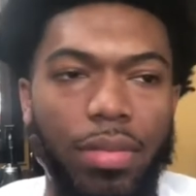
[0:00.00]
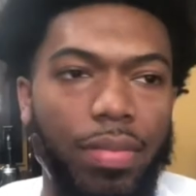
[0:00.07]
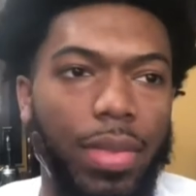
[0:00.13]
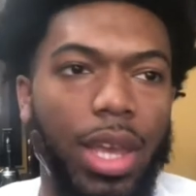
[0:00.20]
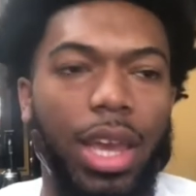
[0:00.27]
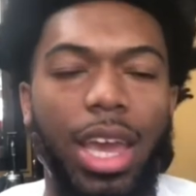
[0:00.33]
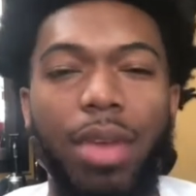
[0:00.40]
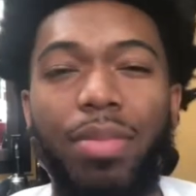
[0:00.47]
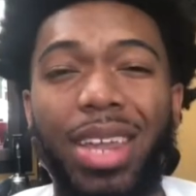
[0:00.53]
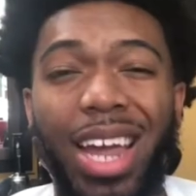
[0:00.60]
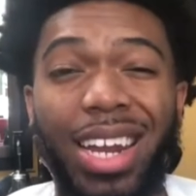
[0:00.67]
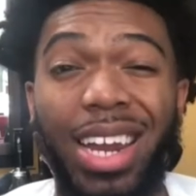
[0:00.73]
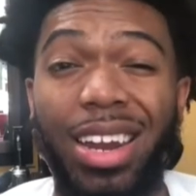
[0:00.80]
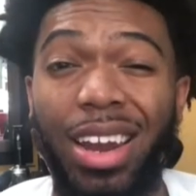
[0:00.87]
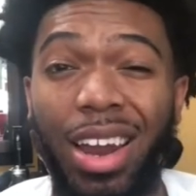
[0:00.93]
It'd be like
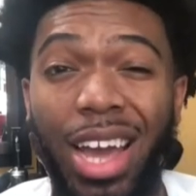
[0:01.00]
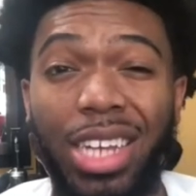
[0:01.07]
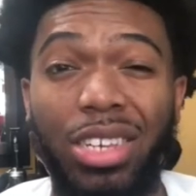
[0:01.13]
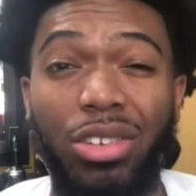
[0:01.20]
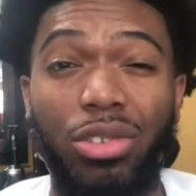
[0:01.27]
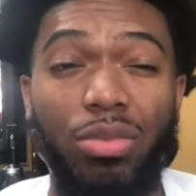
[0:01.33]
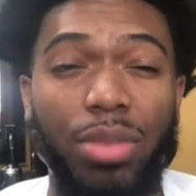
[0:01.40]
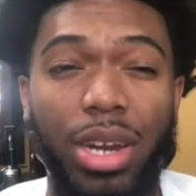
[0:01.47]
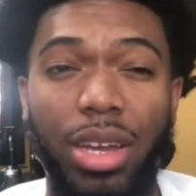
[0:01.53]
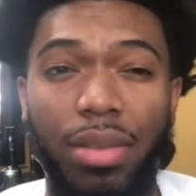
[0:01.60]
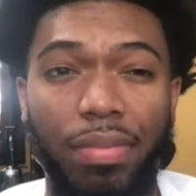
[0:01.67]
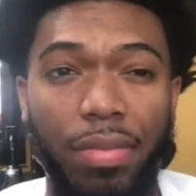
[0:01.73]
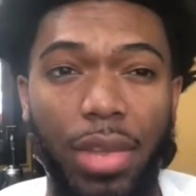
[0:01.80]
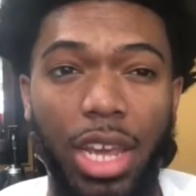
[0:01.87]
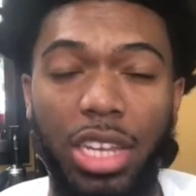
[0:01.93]
that in the likes too, but
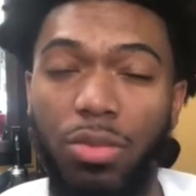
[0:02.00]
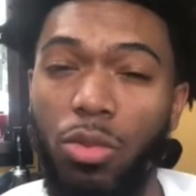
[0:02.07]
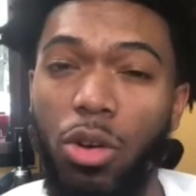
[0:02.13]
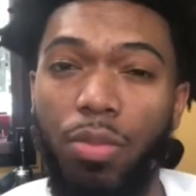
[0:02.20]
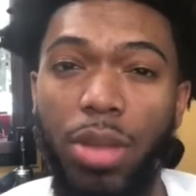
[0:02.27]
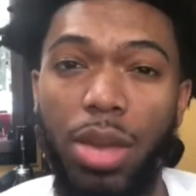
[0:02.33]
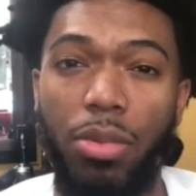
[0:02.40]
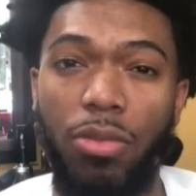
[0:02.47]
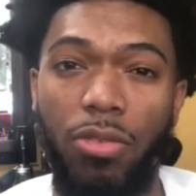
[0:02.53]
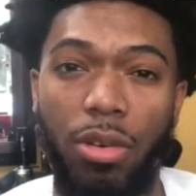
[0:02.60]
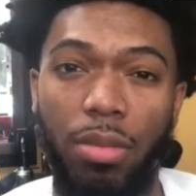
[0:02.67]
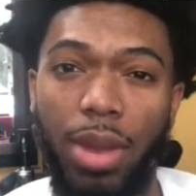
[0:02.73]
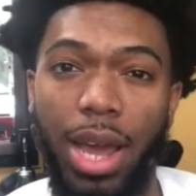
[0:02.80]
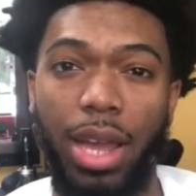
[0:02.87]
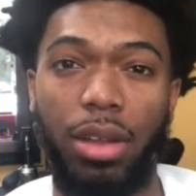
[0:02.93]
it's more people from
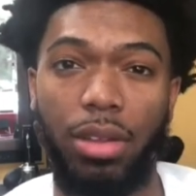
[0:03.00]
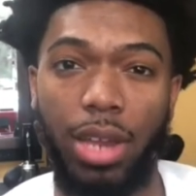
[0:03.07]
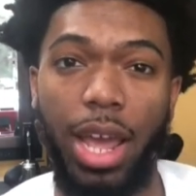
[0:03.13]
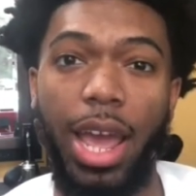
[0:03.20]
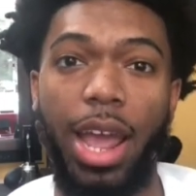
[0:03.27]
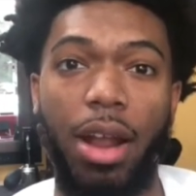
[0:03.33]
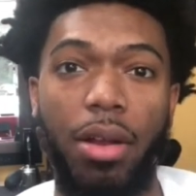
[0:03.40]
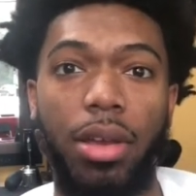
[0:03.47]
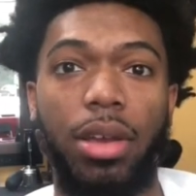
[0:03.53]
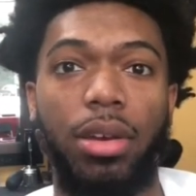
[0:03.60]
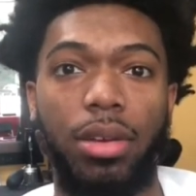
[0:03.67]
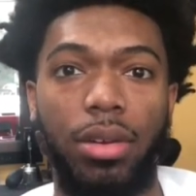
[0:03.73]
like that area,